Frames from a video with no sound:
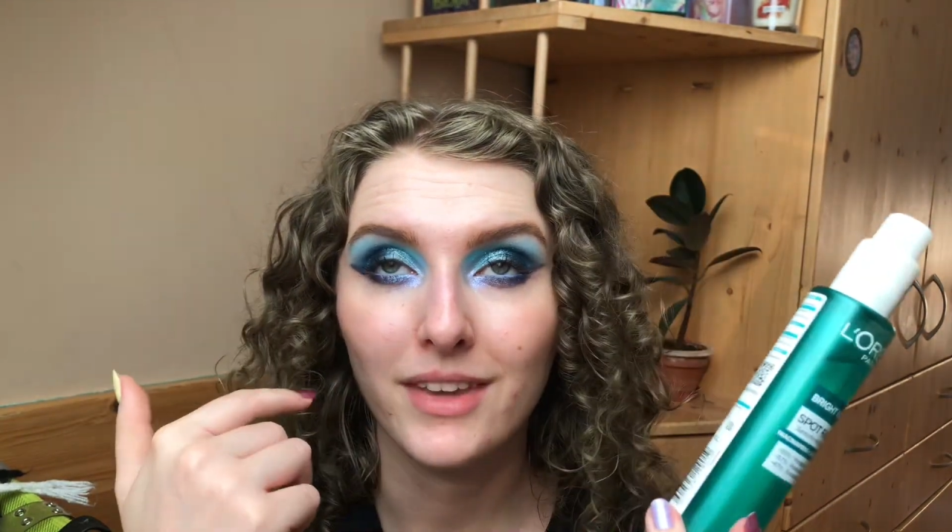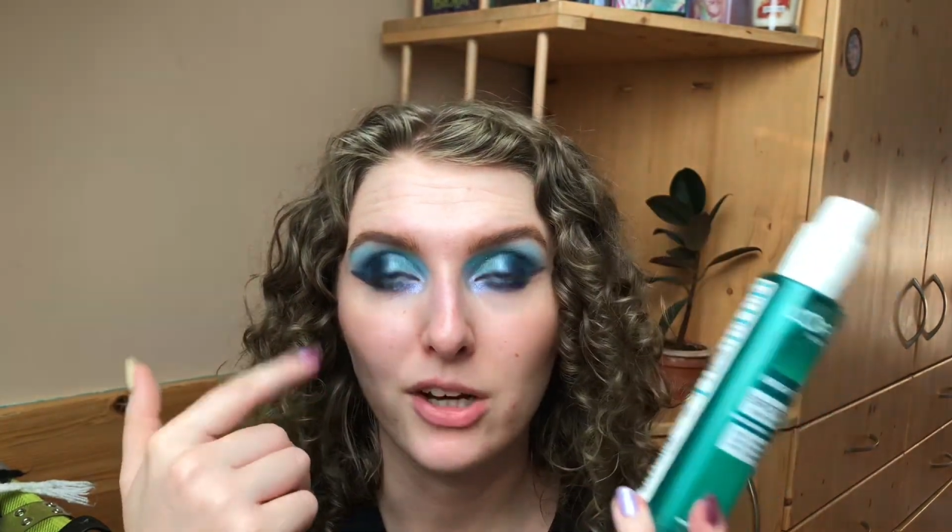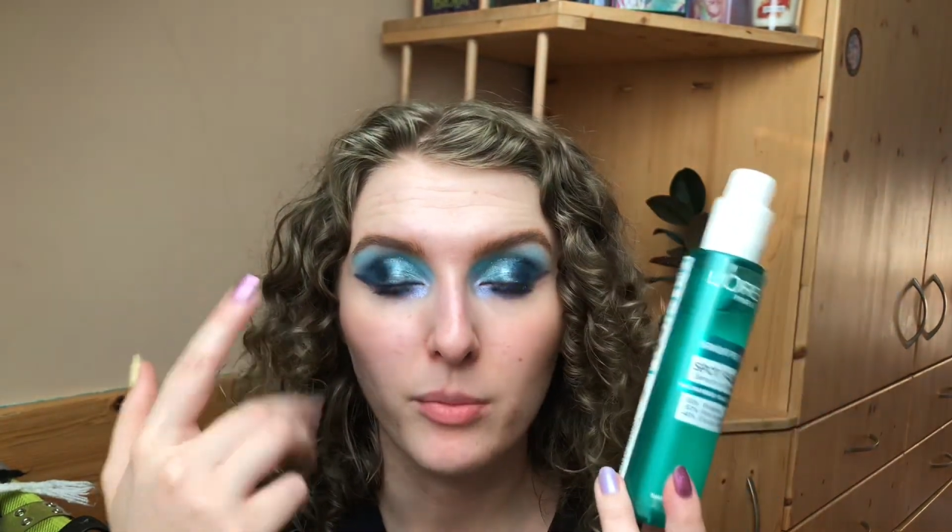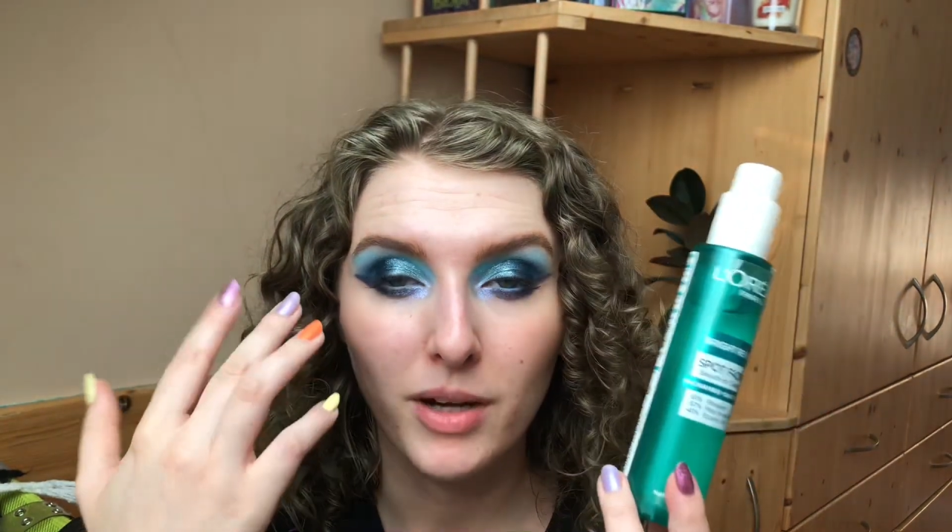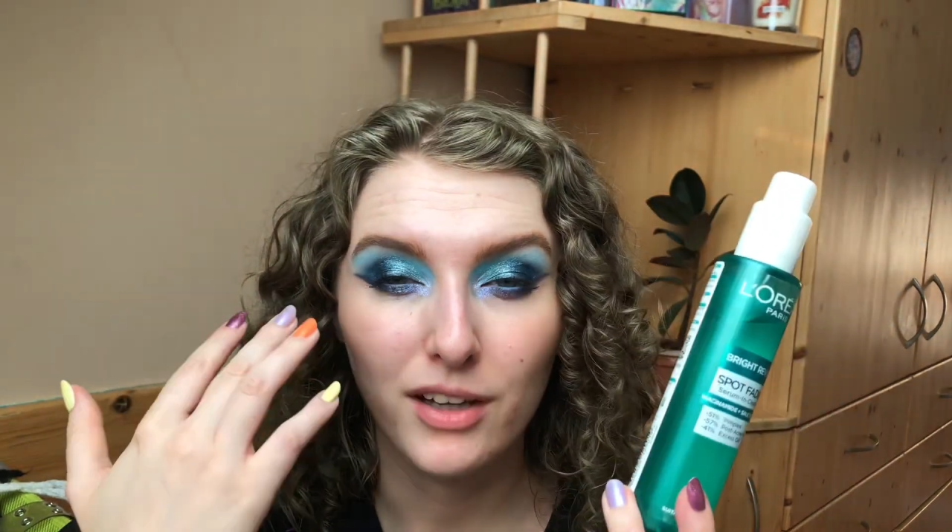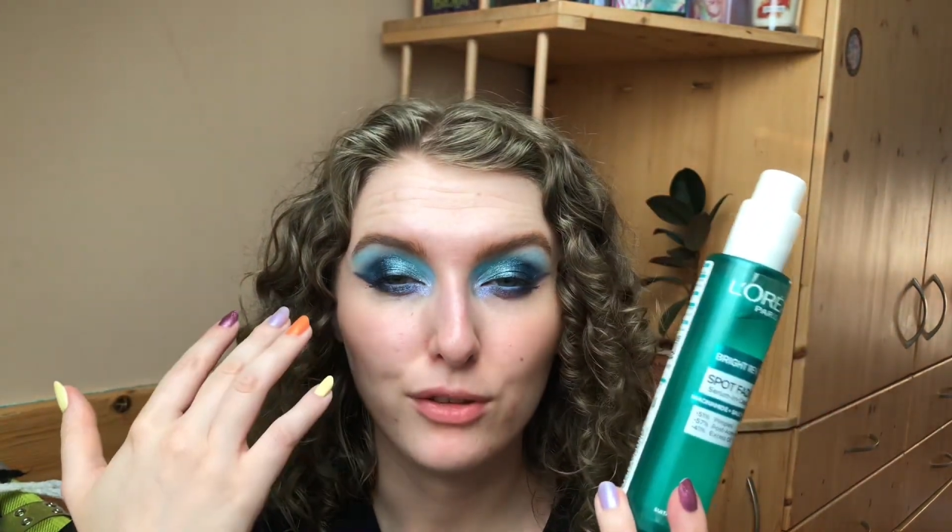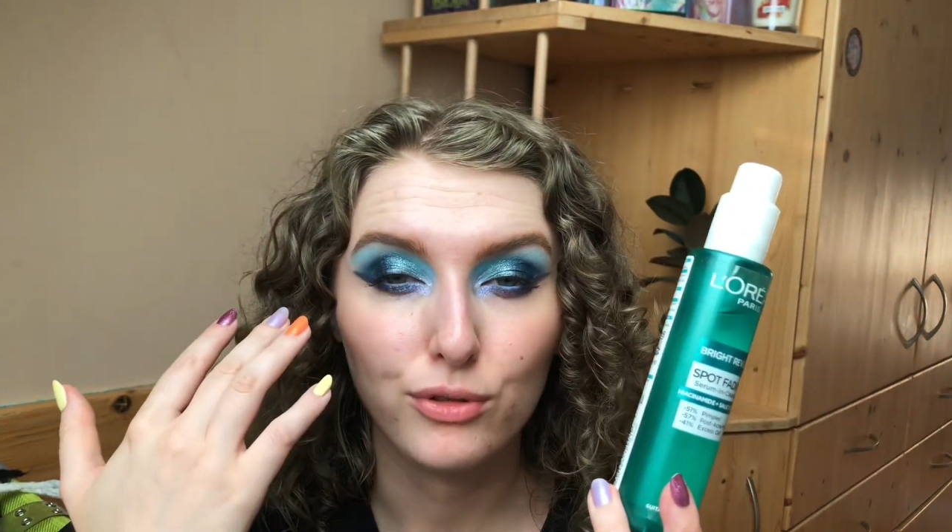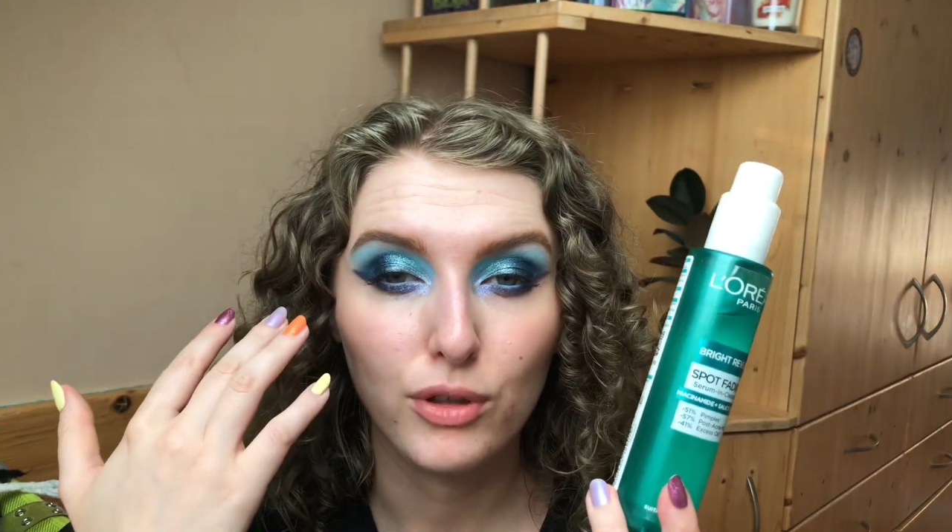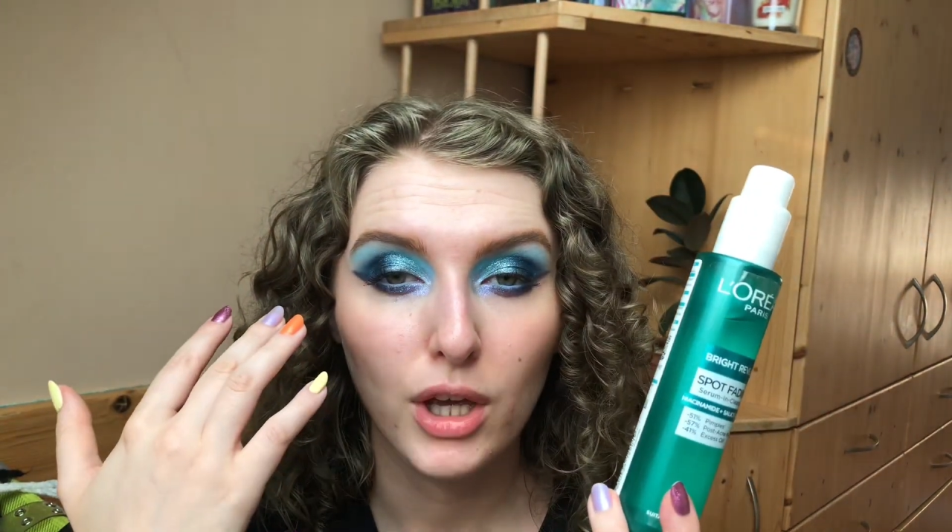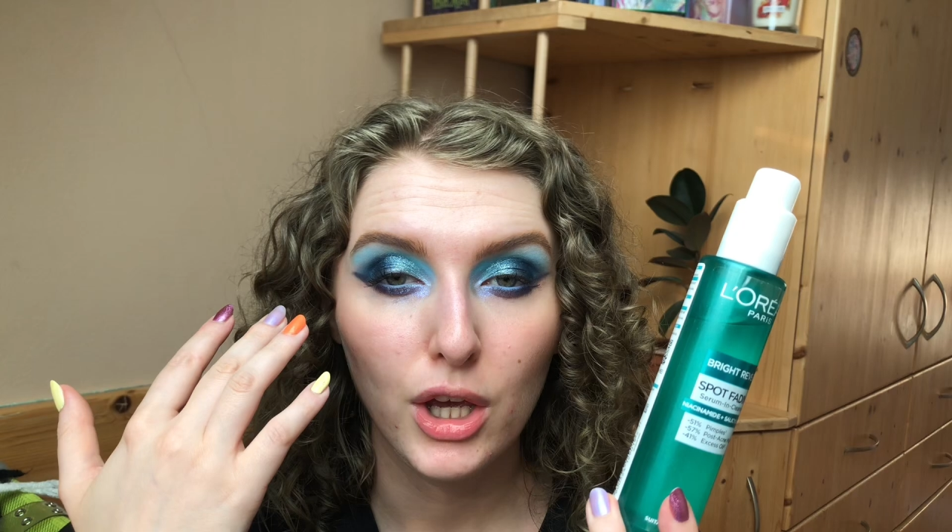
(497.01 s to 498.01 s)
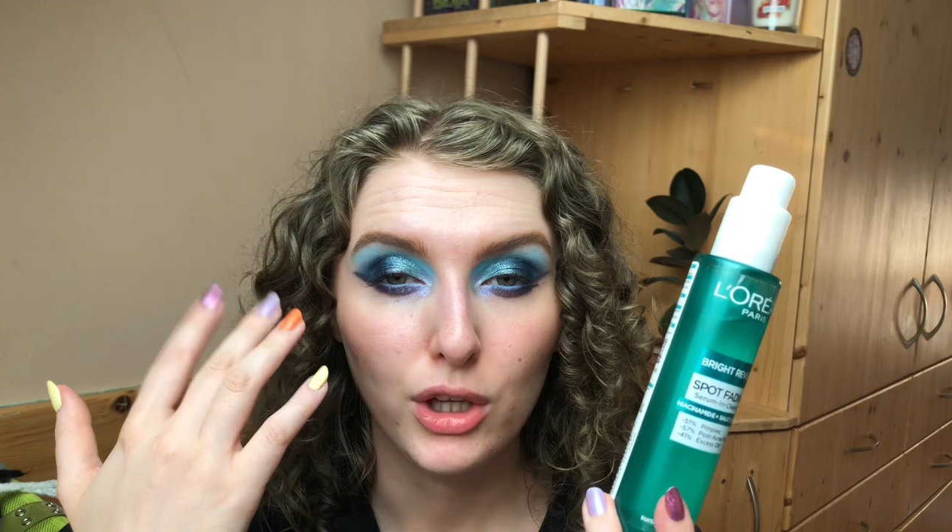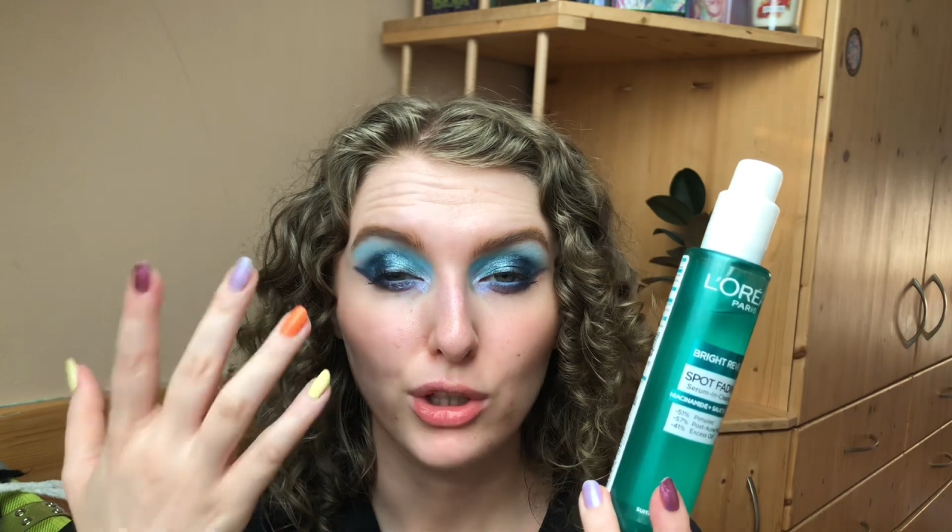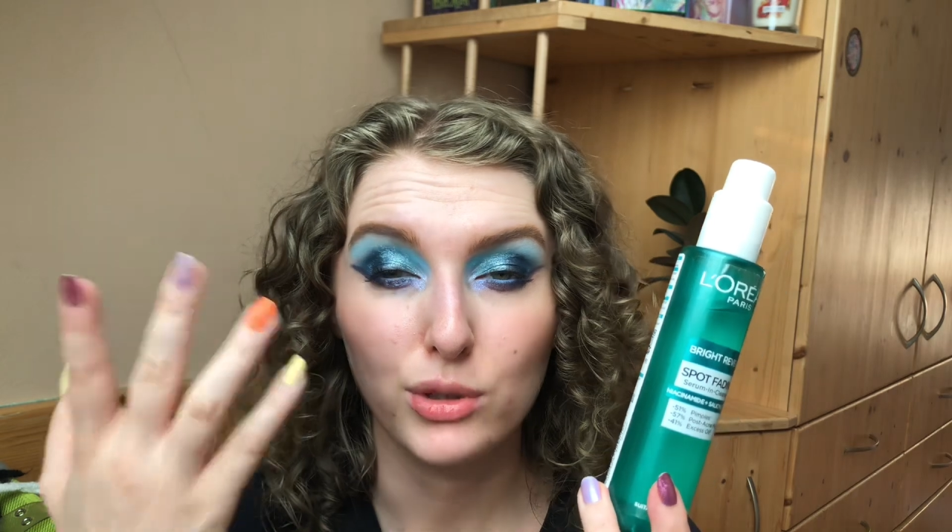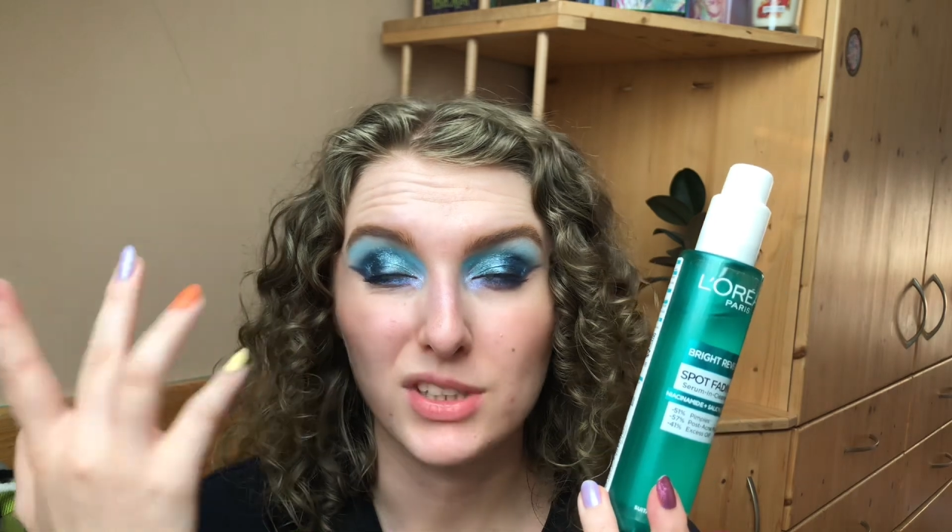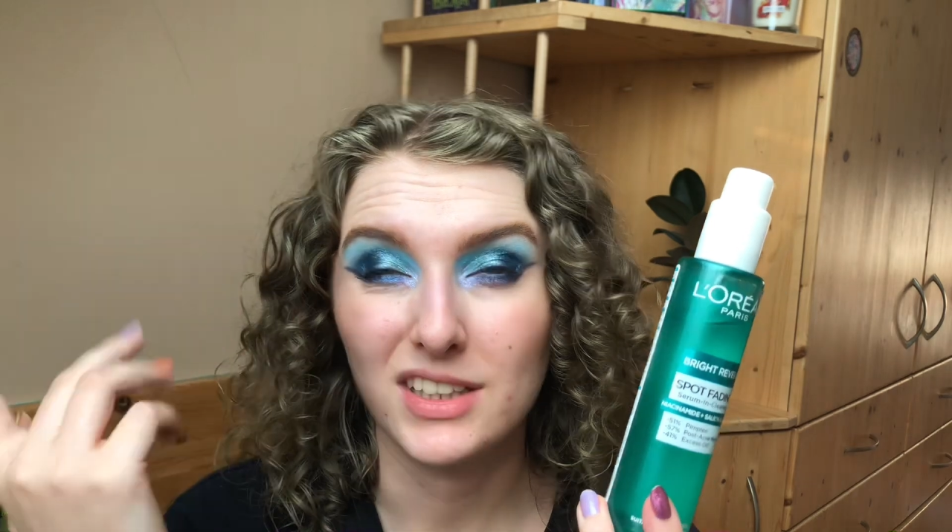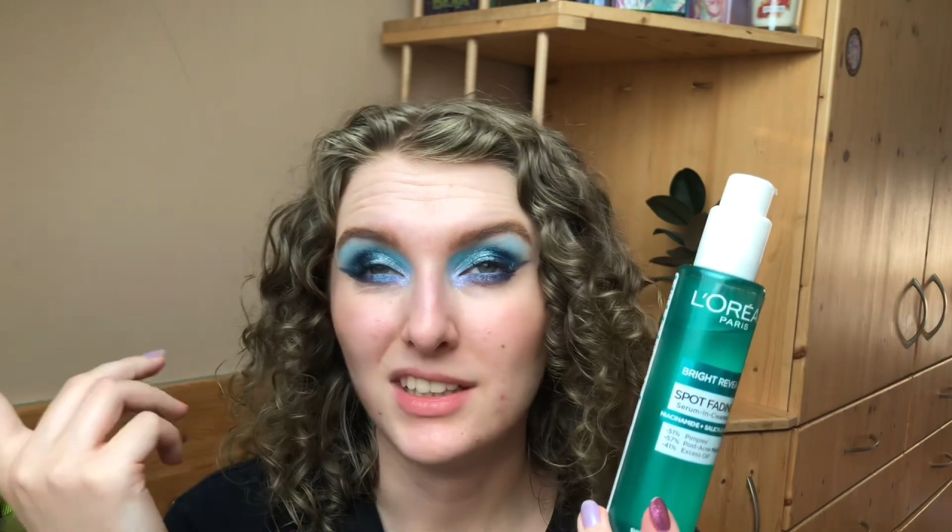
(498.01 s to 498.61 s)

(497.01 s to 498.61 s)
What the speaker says: Now I'm kind of using